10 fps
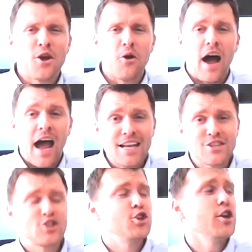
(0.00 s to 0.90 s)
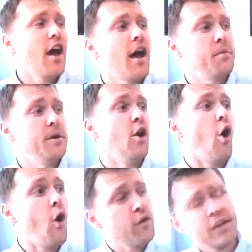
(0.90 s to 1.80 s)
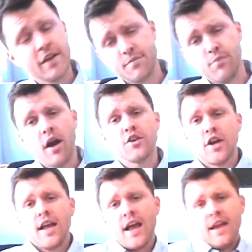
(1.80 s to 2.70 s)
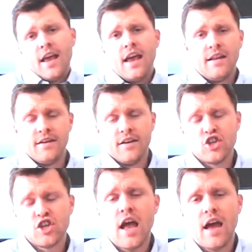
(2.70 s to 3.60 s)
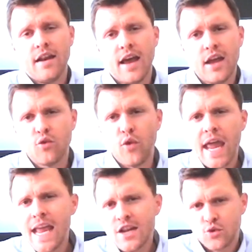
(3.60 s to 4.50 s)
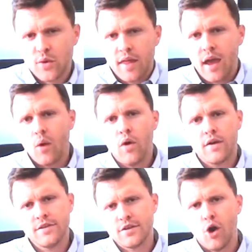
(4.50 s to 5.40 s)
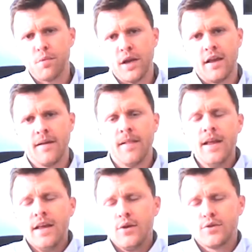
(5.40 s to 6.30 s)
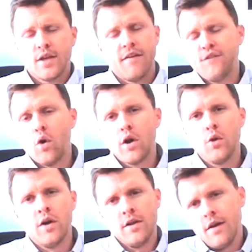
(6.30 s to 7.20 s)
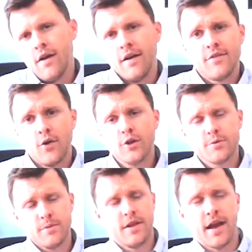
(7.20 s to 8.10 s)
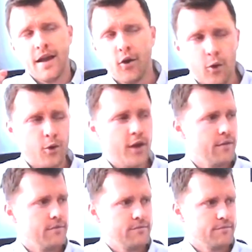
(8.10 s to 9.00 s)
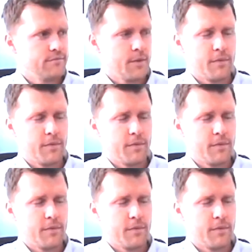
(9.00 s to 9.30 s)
And so I stood up, and over this brush, I kind of had a shot, and I had ranged where that was, this opening. It was like at 41 yards. So ultimately I hold it,